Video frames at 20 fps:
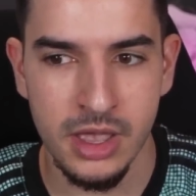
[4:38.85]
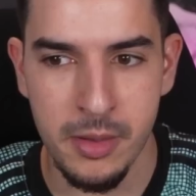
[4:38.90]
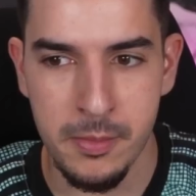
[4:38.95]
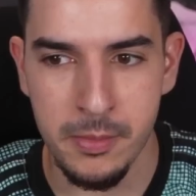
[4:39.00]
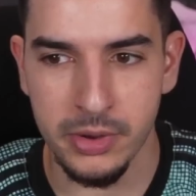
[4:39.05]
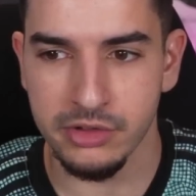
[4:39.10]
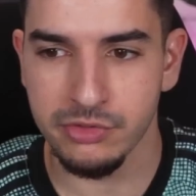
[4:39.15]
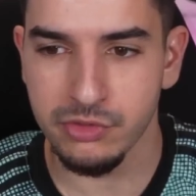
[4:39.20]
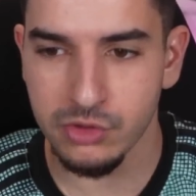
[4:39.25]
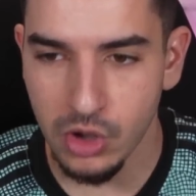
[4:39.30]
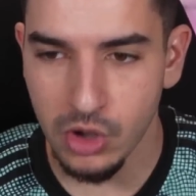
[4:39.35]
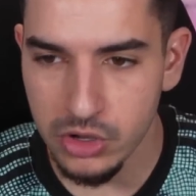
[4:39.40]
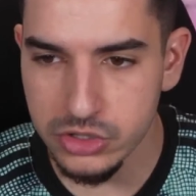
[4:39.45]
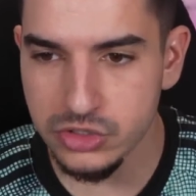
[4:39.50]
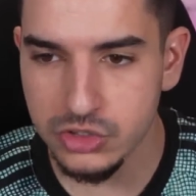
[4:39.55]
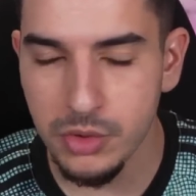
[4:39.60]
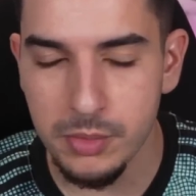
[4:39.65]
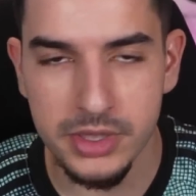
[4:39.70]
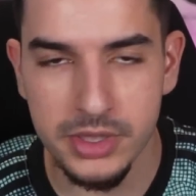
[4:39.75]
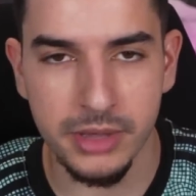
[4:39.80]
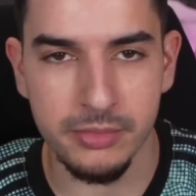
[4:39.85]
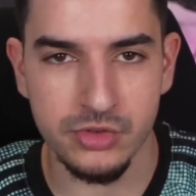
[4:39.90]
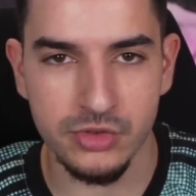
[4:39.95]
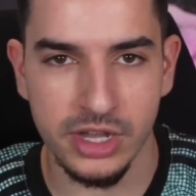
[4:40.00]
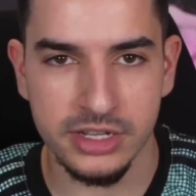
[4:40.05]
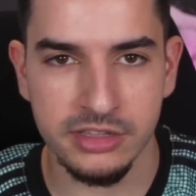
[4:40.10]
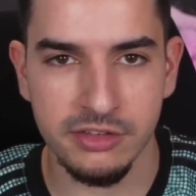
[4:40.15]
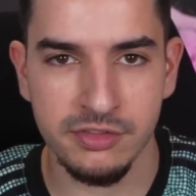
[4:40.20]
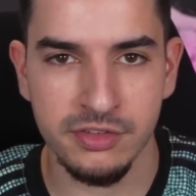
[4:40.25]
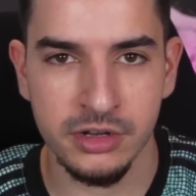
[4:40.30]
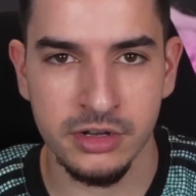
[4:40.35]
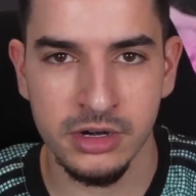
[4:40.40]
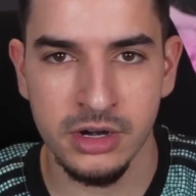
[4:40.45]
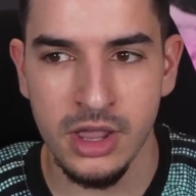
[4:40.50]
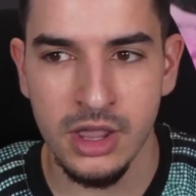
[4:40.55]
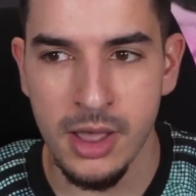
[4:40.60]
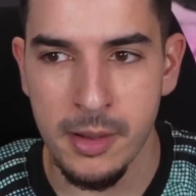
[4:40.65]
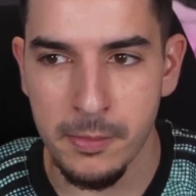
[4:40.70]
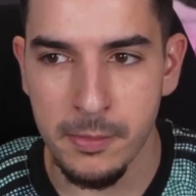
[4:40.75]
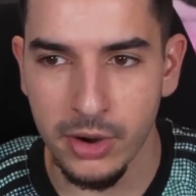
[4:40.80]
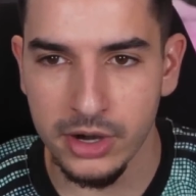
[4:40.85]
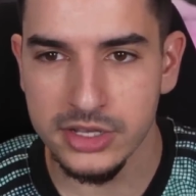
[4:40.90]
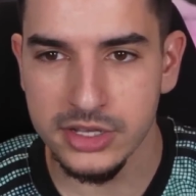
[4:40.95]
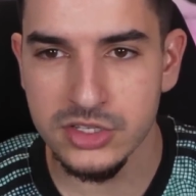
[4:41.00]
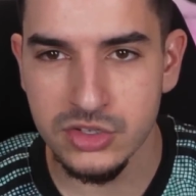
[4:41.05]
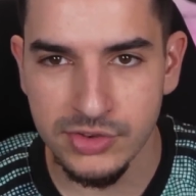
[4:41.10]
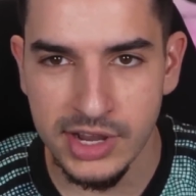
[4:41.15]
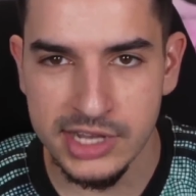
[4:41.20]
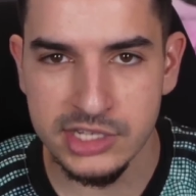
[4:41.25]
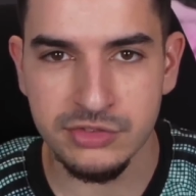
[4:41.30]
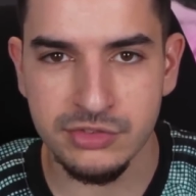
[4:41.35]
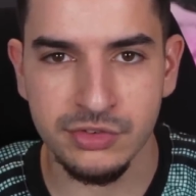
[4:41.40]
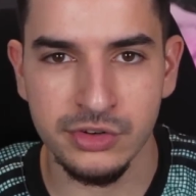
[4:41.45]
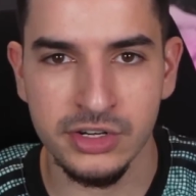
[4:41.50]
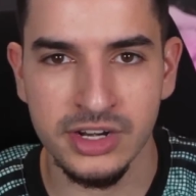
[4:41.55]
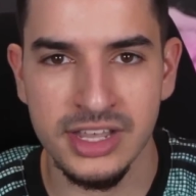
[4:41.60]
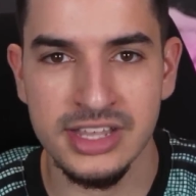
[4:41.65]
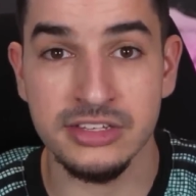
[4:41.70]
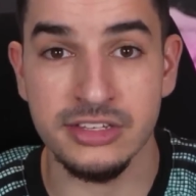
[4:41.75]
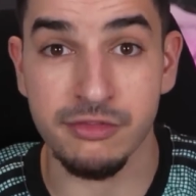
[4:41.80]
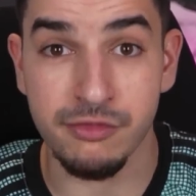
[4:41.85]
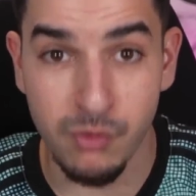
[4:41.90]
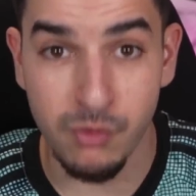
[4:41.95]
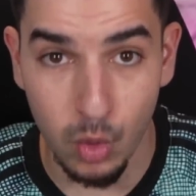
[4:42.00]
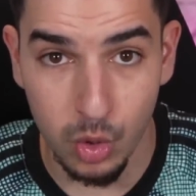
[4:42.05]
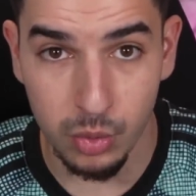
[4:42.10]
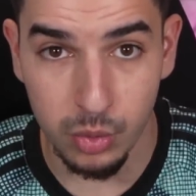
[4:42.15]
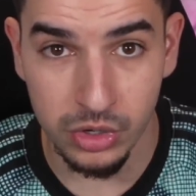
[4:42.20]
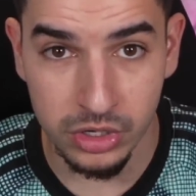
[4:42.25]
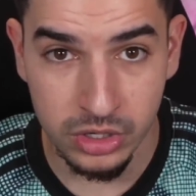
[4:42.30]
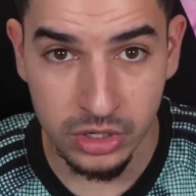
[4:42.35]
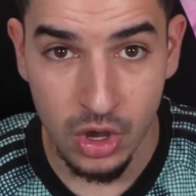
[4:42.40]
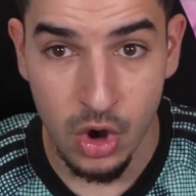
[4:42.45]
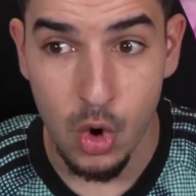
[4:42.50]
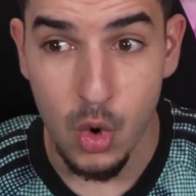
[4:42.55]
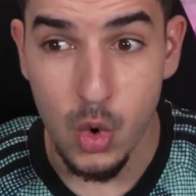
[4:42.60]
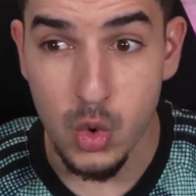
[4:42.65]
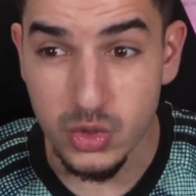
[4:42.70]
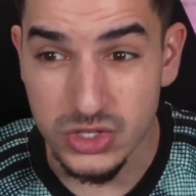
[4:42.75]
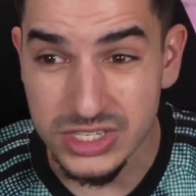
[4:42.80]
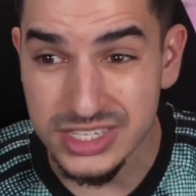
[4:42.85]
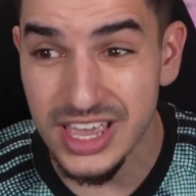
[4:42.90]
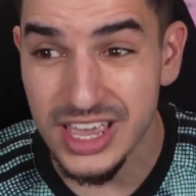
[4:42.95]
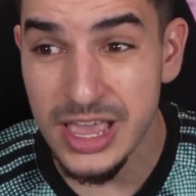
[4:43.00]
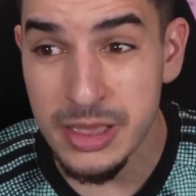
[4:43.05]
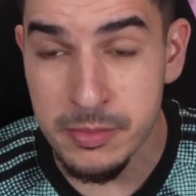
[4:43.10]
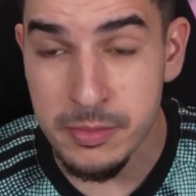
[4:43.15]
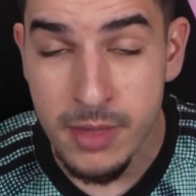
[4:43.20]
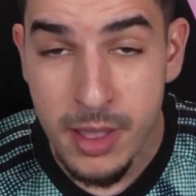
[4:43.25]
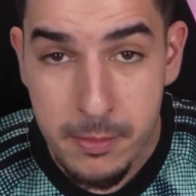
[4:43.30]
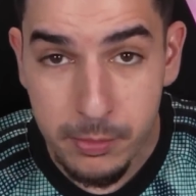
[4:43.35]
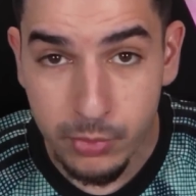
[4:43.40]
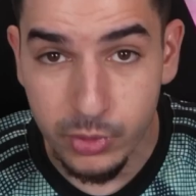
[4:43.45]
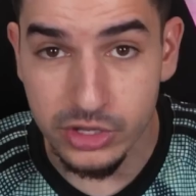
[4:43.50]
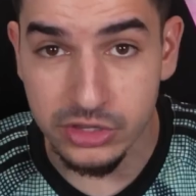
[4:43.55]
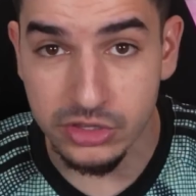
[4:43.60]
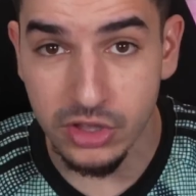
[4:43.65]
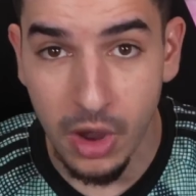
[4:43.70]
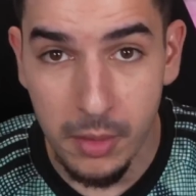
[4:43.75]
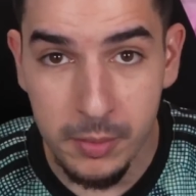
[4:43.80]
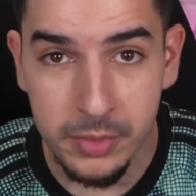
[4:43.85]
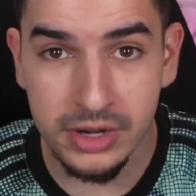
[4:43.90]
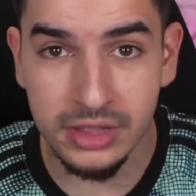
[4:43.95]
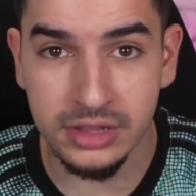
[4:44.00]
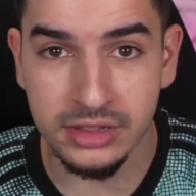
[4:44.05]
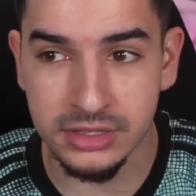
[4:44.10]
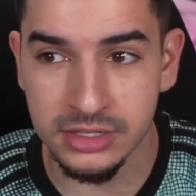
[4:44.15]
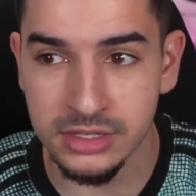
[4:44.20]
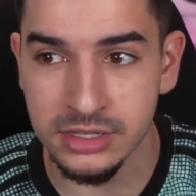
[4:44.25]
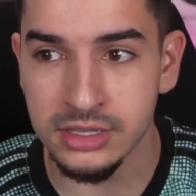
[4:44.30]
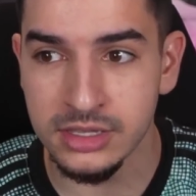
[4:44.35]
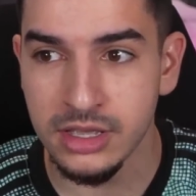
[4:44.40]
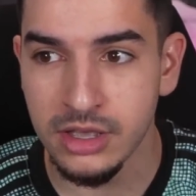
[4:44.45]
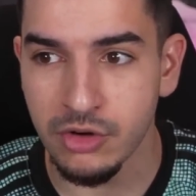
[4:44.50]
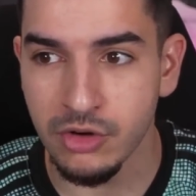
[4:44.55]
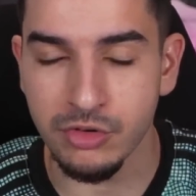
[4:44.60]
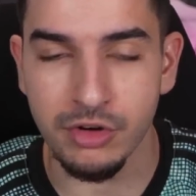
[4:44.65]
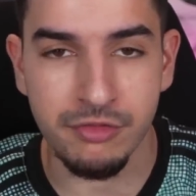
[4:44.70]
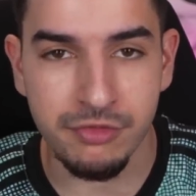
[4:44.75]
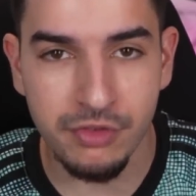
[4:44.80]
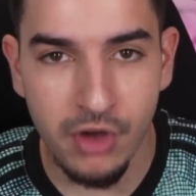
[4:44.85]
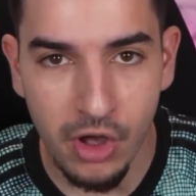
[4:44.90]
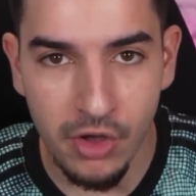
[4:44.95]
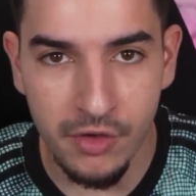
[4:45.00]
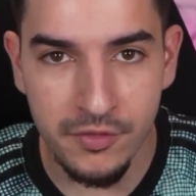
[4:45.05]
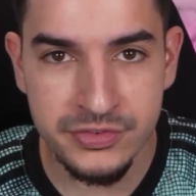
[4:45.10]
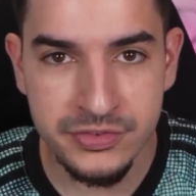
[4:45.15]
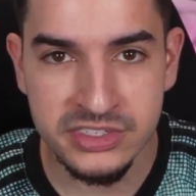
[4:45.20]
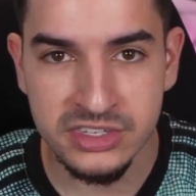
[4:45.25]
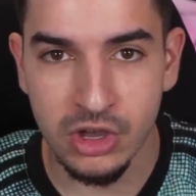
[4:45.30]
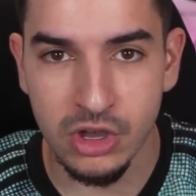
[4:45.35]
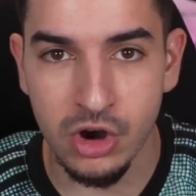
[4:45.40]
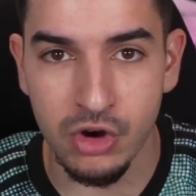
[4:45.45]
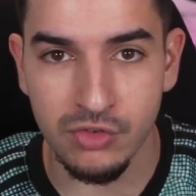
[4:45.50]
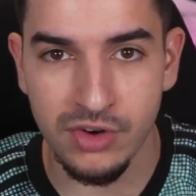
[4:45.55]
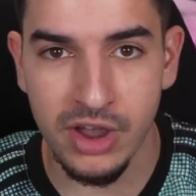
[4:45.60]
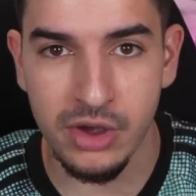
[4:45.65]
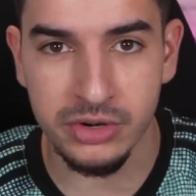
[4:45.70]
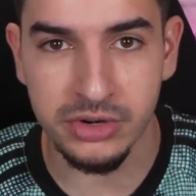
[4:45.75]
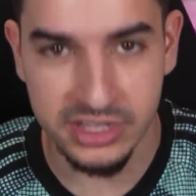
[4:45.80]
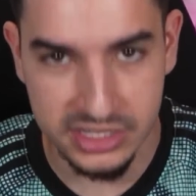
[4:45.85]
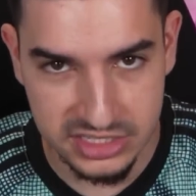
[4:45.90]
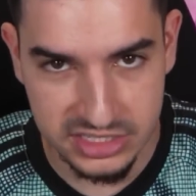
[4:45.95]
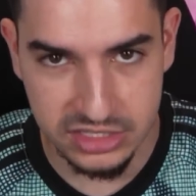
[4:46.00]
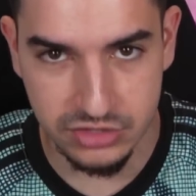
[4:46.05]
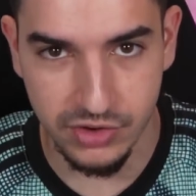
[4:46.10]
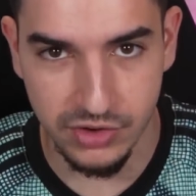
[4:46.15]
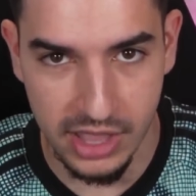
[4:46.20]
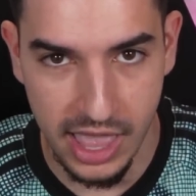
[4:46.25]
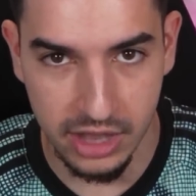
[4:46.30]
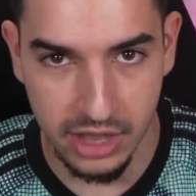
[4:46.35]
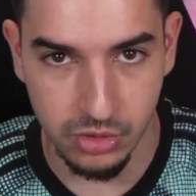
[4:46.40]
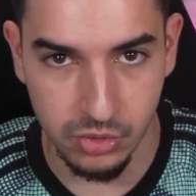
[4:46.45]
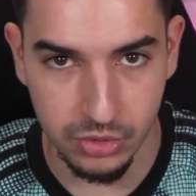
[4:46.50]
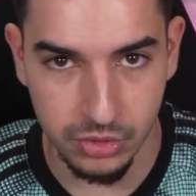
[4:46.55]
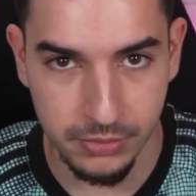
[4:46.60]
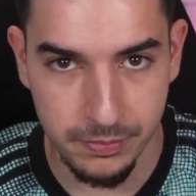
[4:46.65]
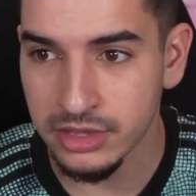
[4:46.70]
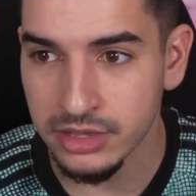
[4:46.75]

But if we're also being objective here, Marcus Rashford is a forward whose game predominantly revolves around his threat at goal.